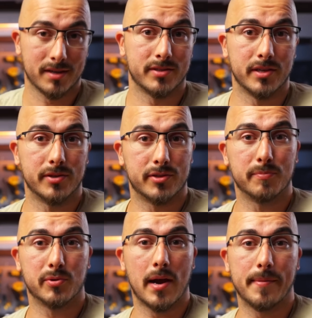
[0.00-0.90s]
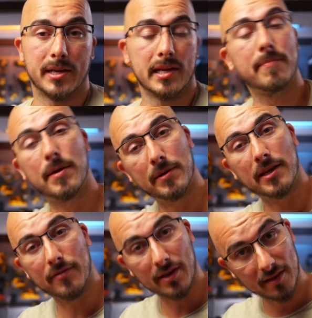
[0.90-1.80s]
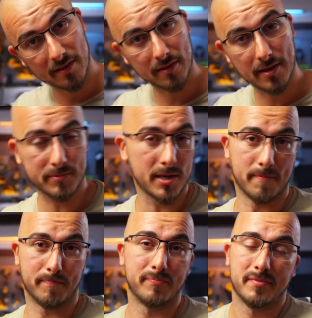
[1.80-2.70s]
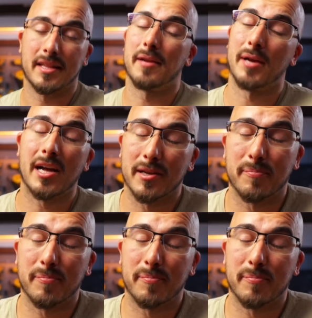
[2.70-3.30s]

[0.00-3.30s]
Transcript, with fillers: consider subscribing and maybe giving it a thumbs up. That'd be highly